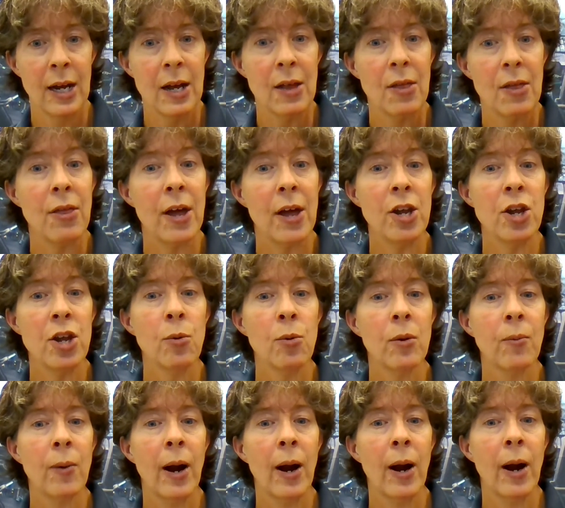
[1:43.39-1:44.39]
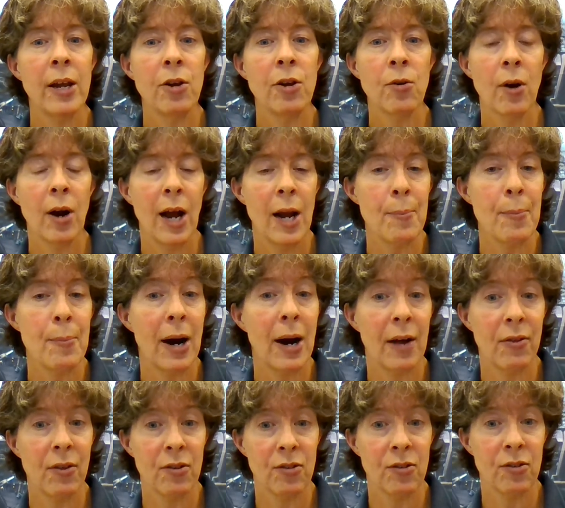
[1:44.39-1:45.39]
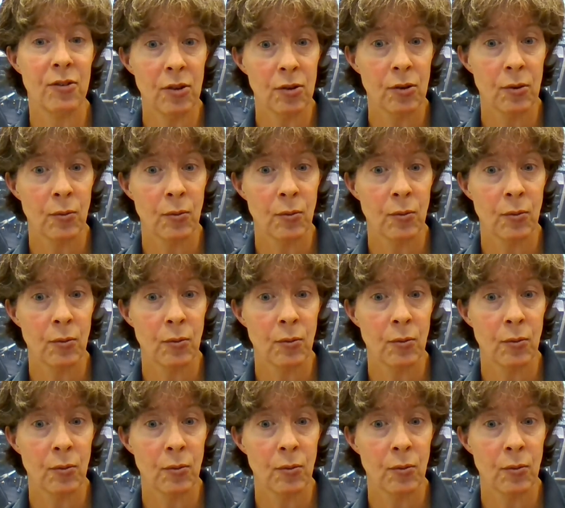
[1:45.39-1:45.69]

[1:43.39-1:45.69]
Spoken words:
Then you are writing your hypothesis.